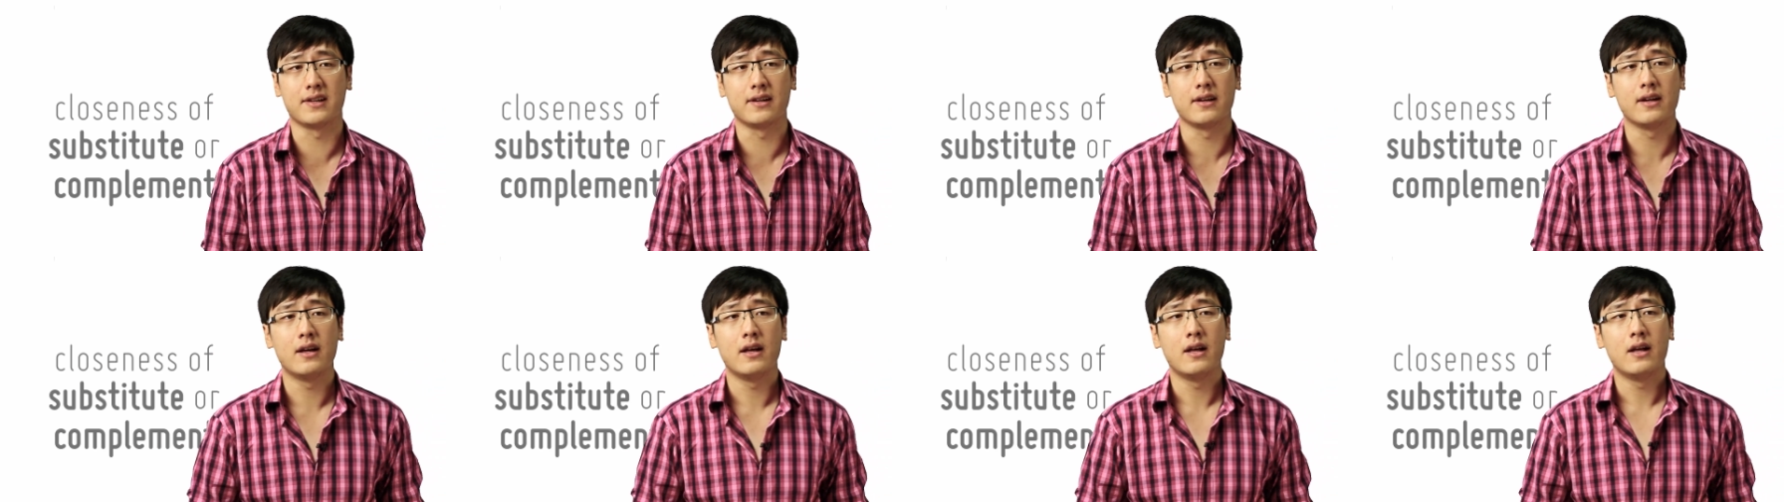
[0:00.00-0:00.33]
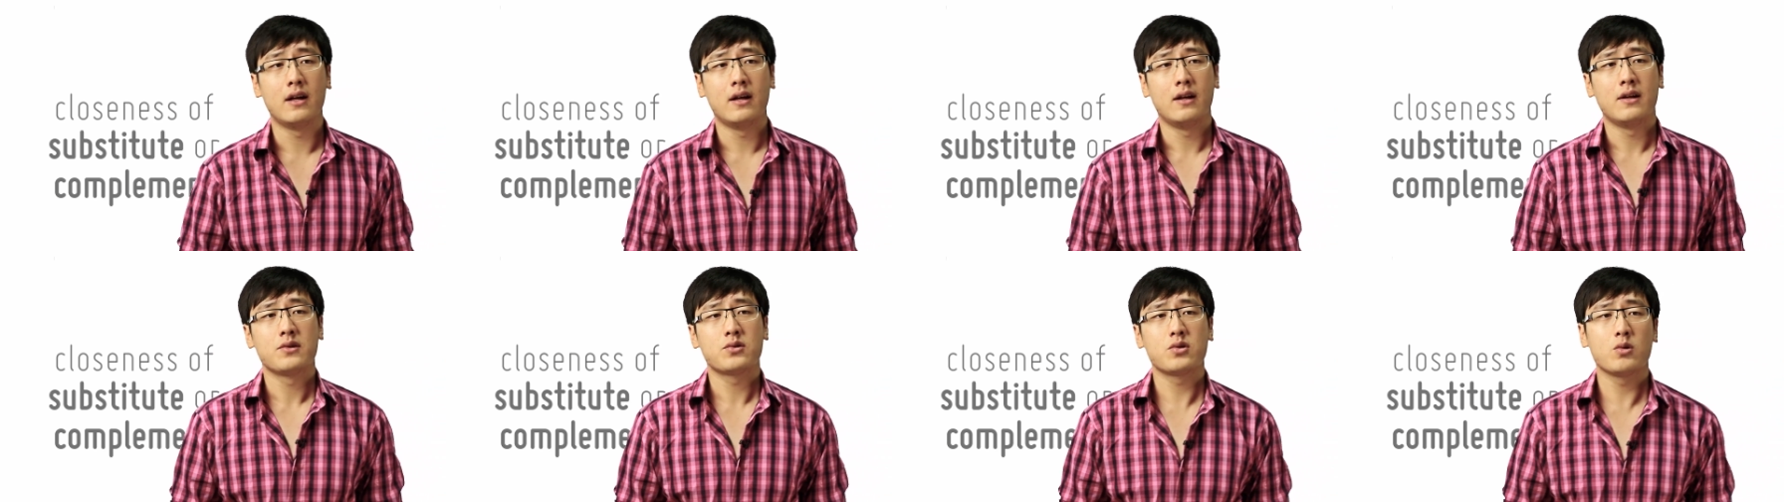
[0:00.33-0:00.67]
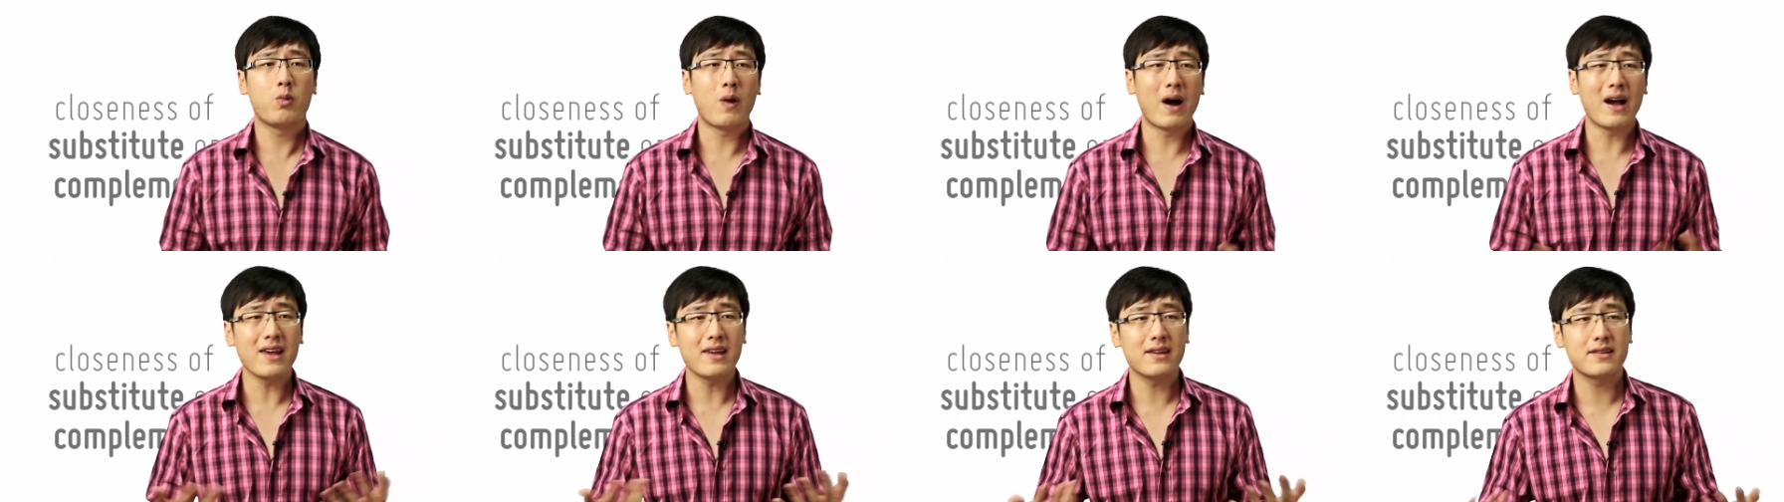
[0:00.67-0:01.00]
it. So
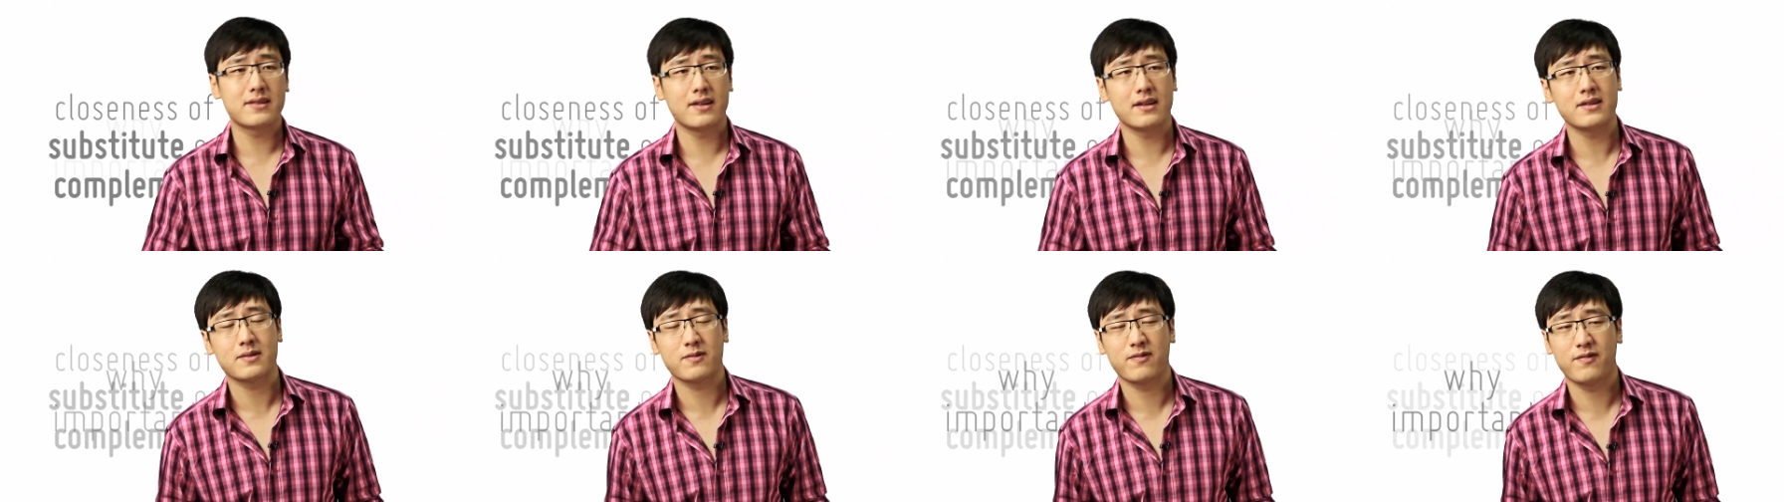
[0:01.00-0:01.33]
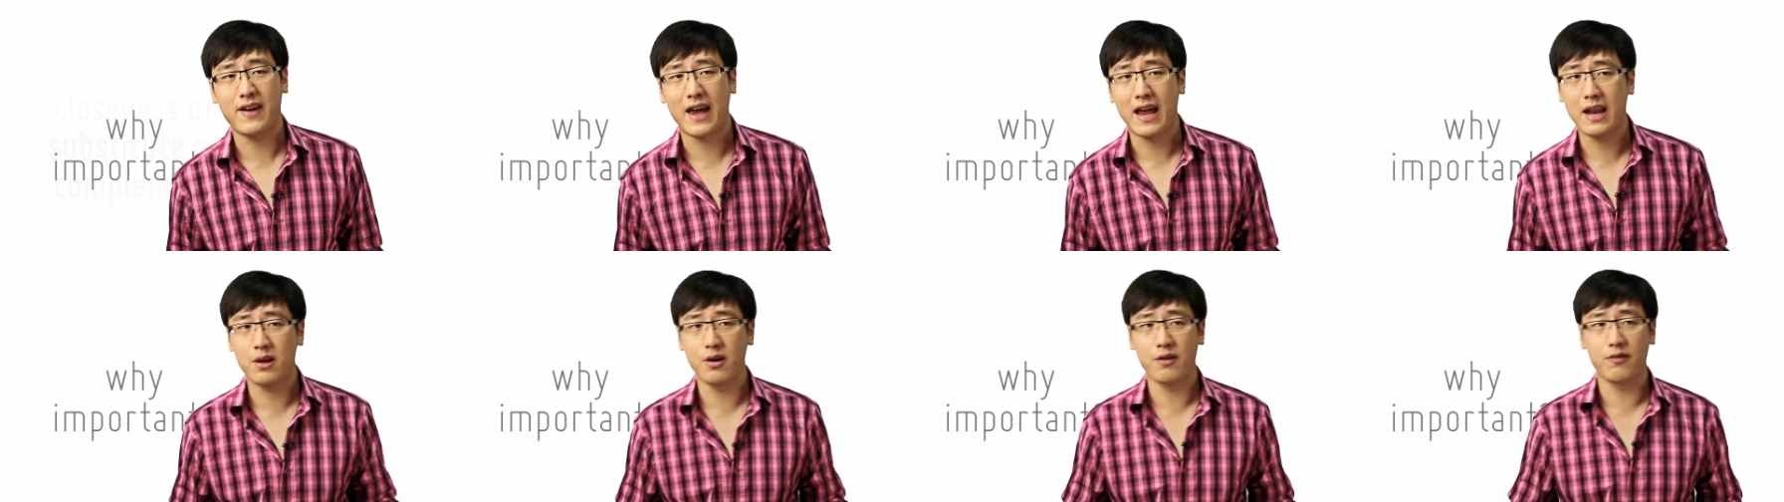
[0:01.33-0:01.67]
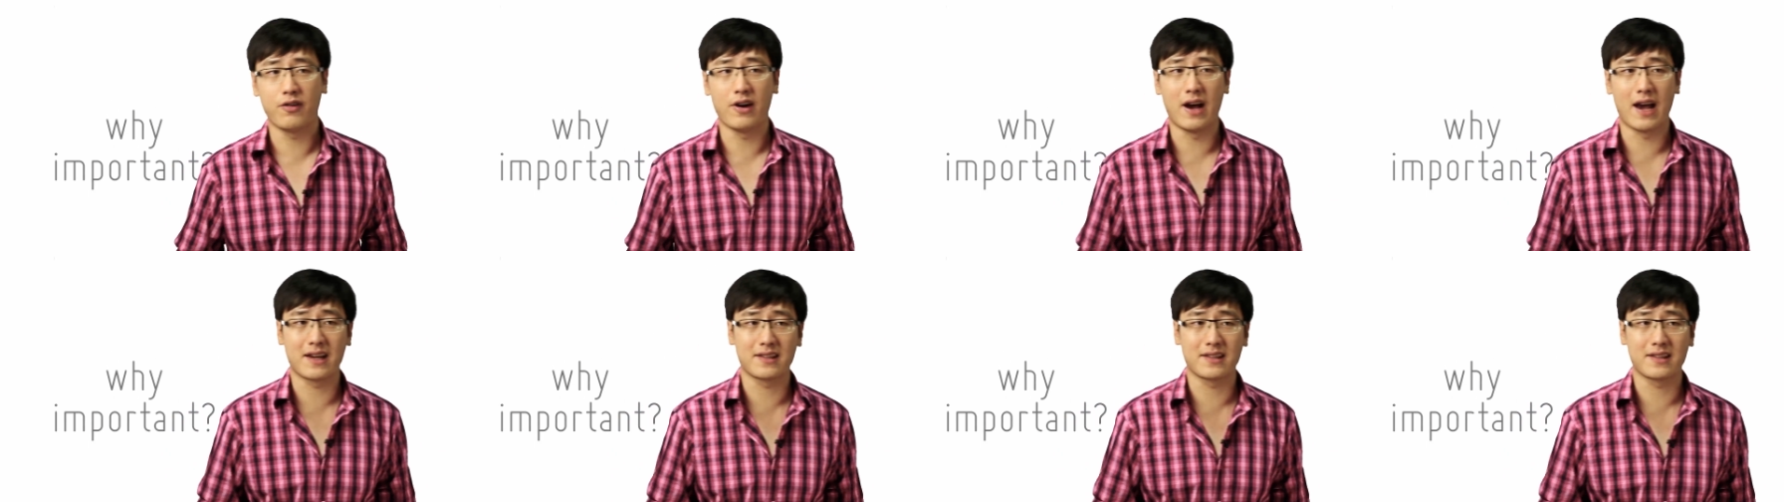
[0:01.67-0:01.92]
why is this value for